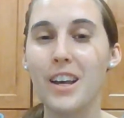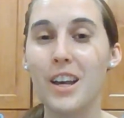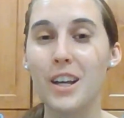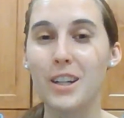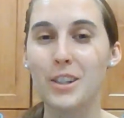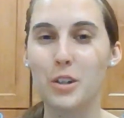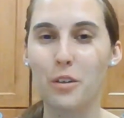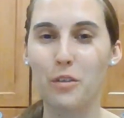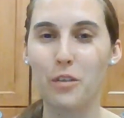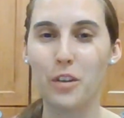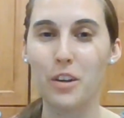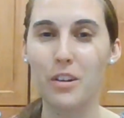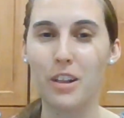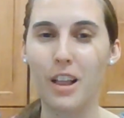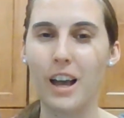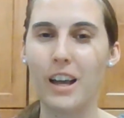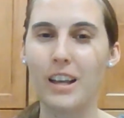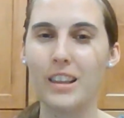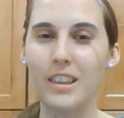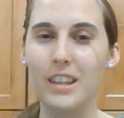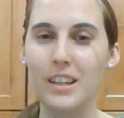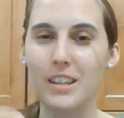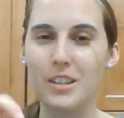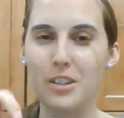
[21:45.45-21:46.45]
So if you
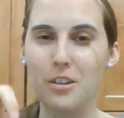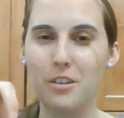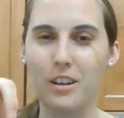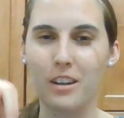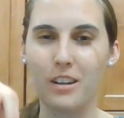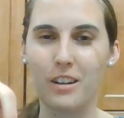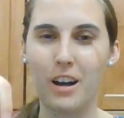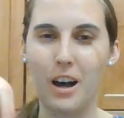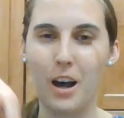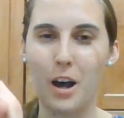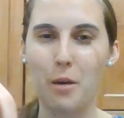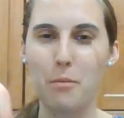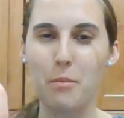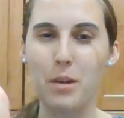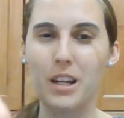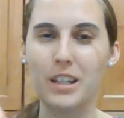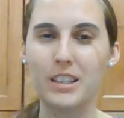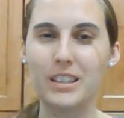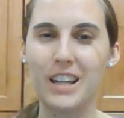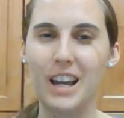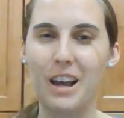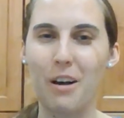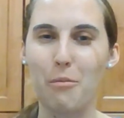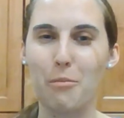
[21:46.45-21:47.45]
like this, you can
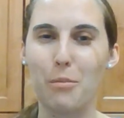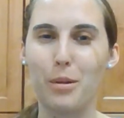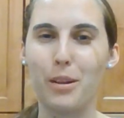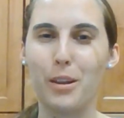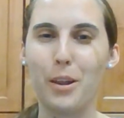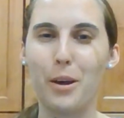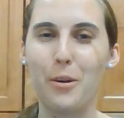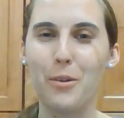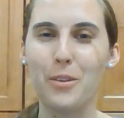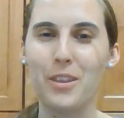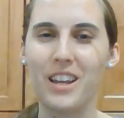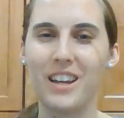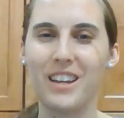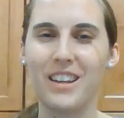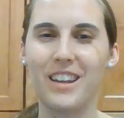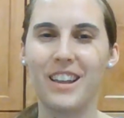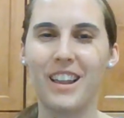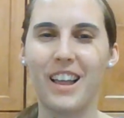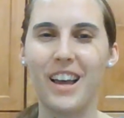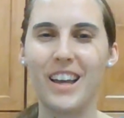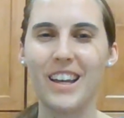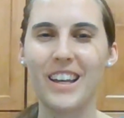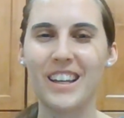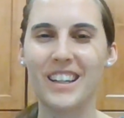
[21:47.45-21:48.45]
comment down below that you
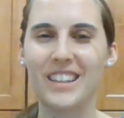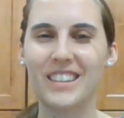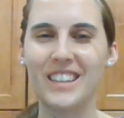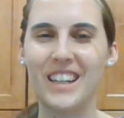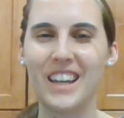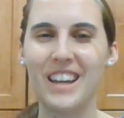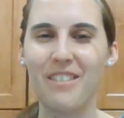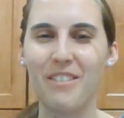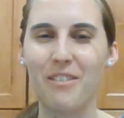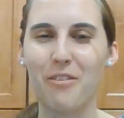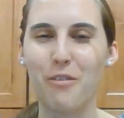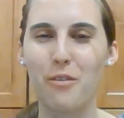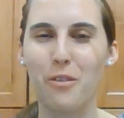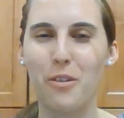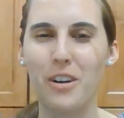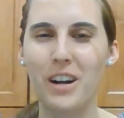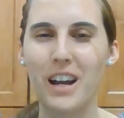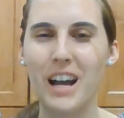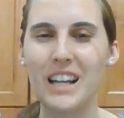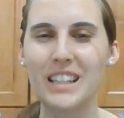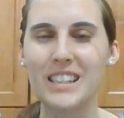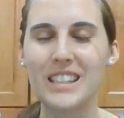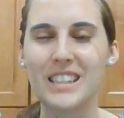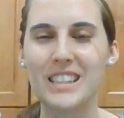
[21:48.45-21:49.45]
liked it for
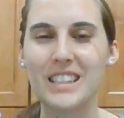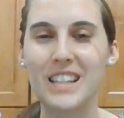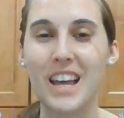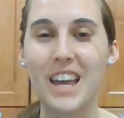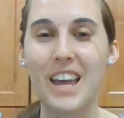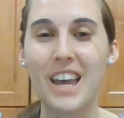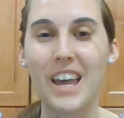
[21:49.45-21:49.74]
us.